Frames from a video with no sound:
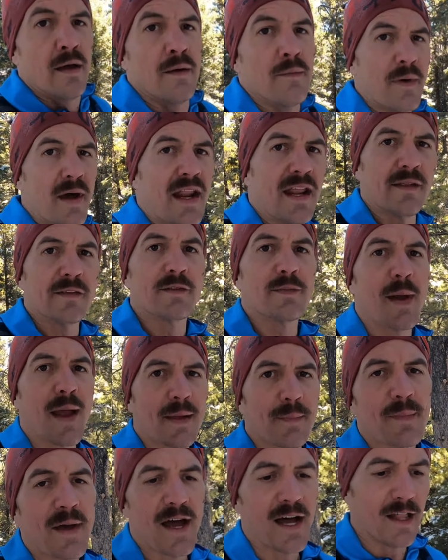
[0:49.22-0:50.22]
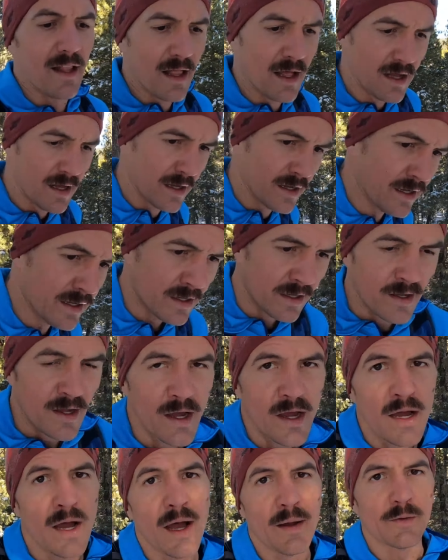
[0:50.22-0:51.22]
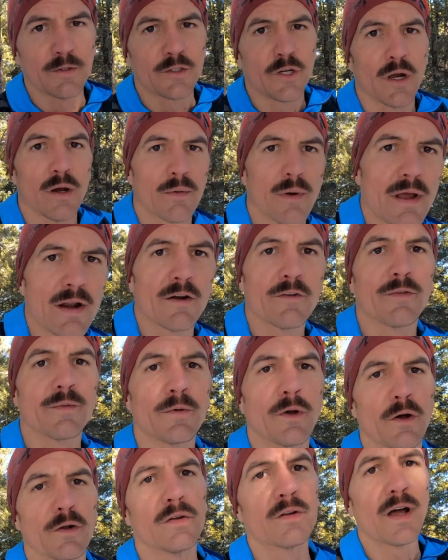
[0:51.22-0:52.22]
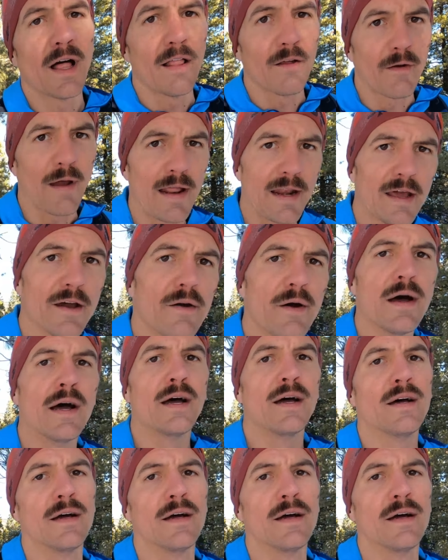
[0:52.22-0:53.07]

My name is Mike Bell. I'm a trail runner from Golden, Colorado,